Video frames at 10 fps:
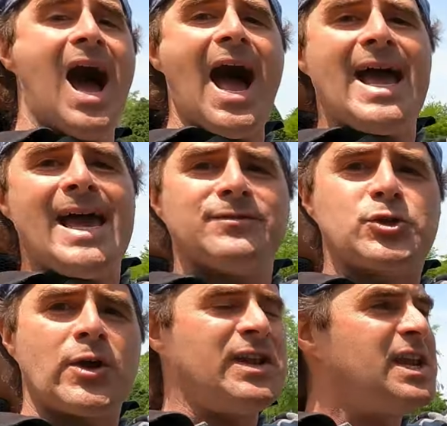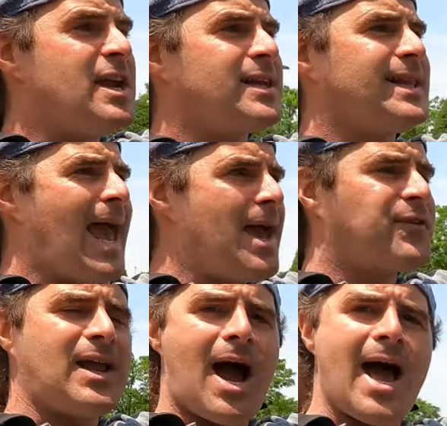I have driven nearly
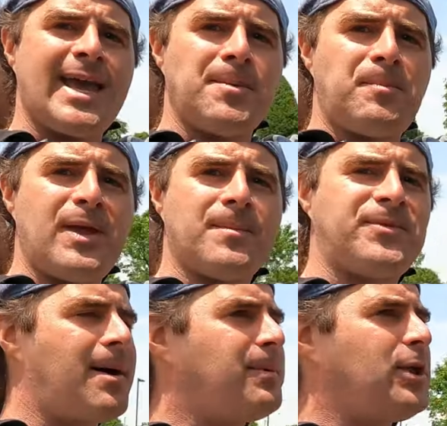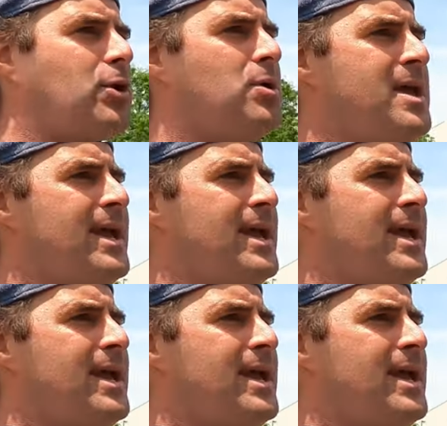every high-end BMW